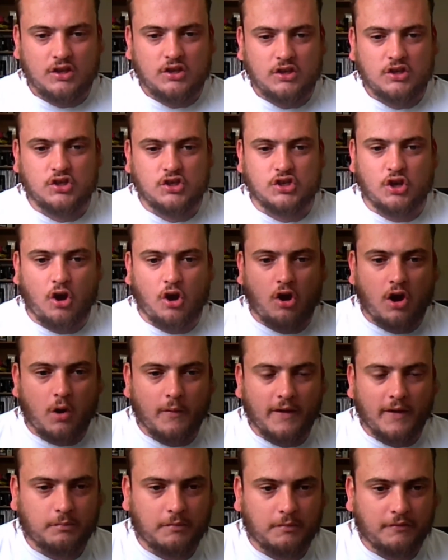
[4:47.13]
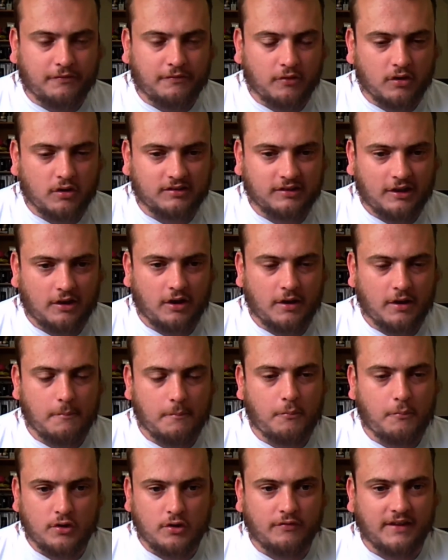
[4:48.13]
you should always be focusing on
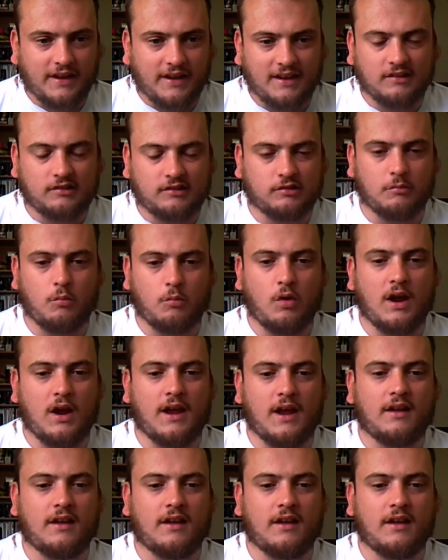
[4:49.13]
improving in some way.